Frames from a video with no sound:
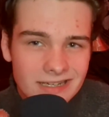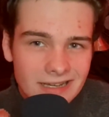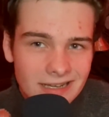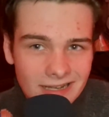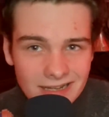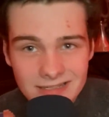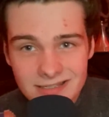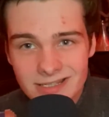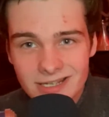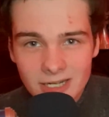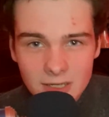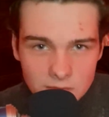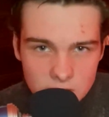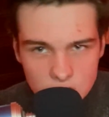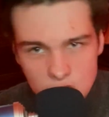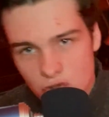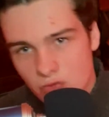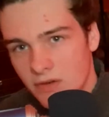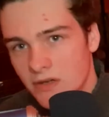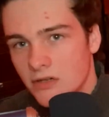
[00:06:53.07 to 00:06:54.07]
instead of
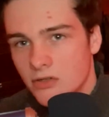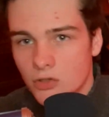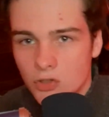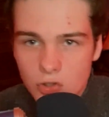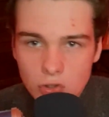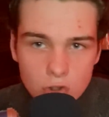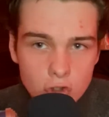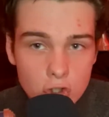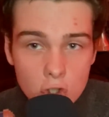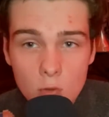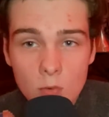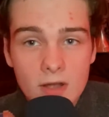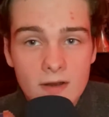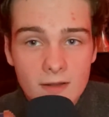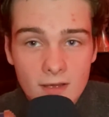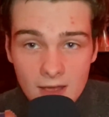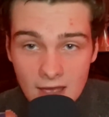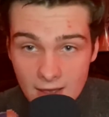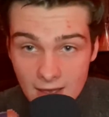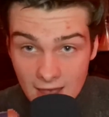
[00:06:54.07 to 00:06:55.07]
just trying to do it
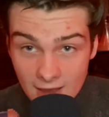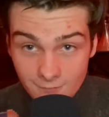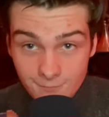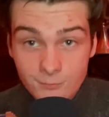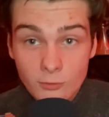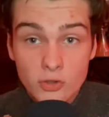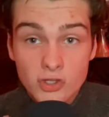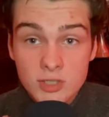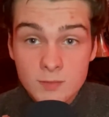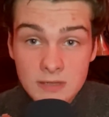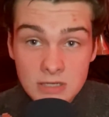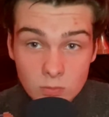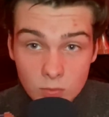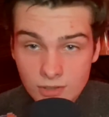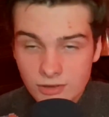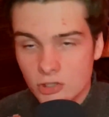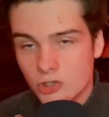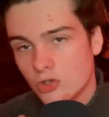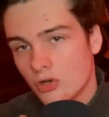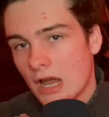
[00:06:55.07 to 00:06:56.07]
at full speed with
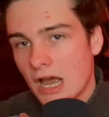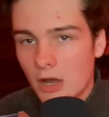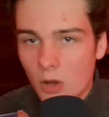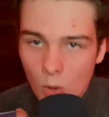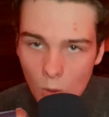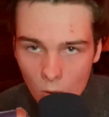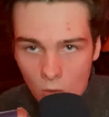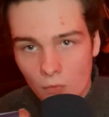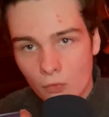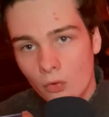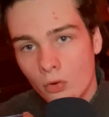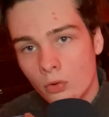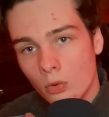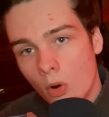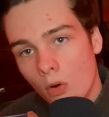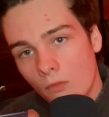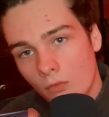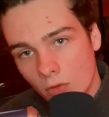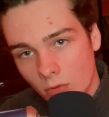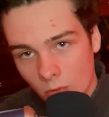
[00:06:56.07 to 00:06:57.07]
the track over and
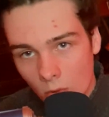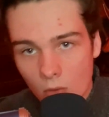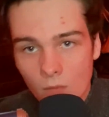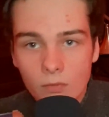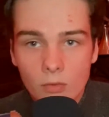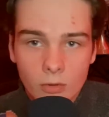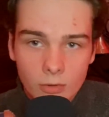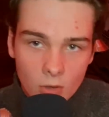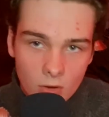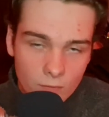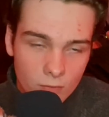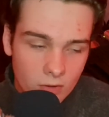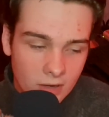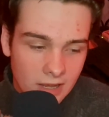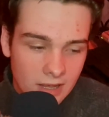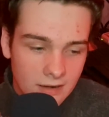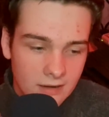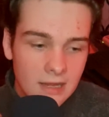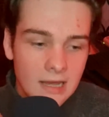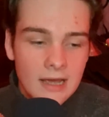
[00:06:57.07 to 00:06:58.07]
over and over and over
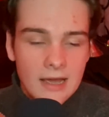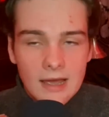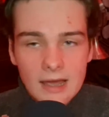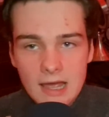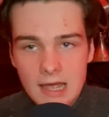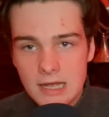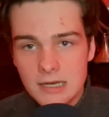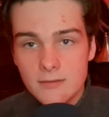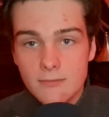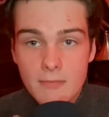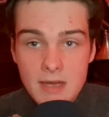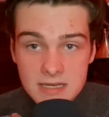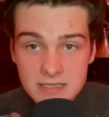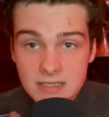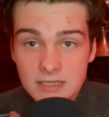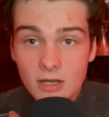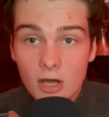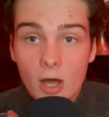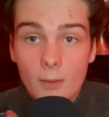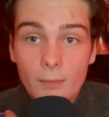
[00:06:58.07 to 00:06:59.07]
again and
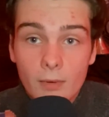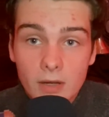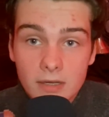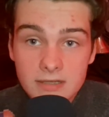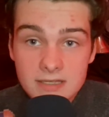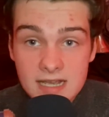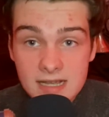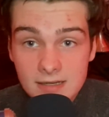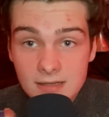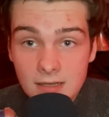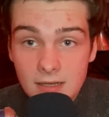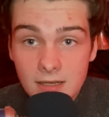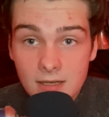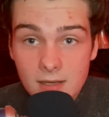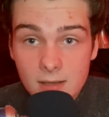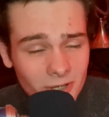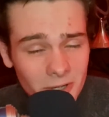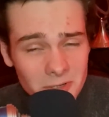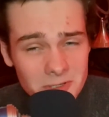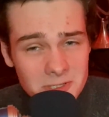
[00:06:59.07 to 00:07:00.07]
messing up on technique.
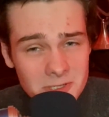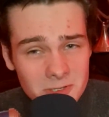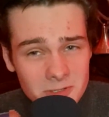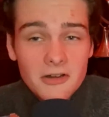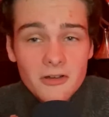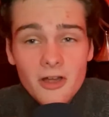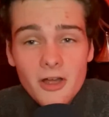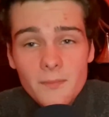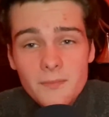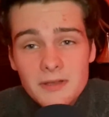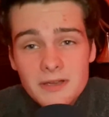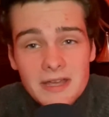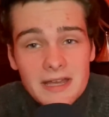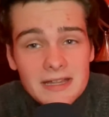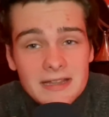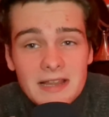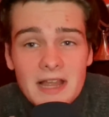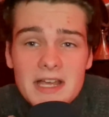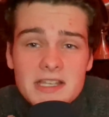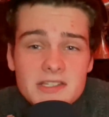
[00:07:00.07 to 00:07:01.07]
Also, it'll help you get less